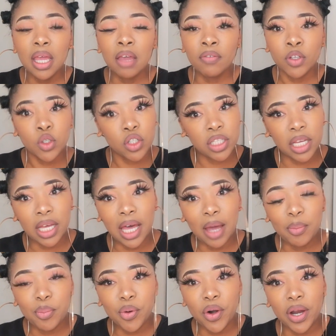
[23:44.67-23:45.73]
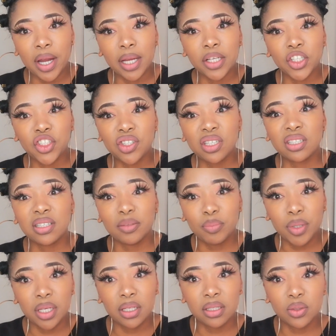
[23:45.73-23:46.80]
even today I pray she's at
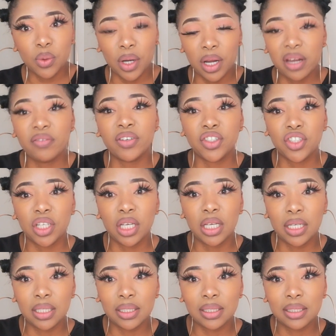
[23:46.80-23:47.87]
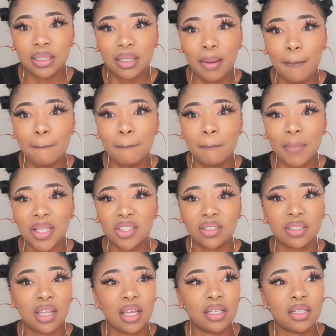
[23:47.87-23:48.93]
peace wherever she is. It's
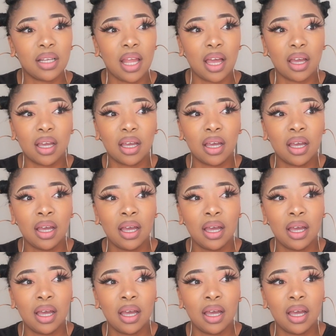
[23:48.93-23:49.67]
just that, like,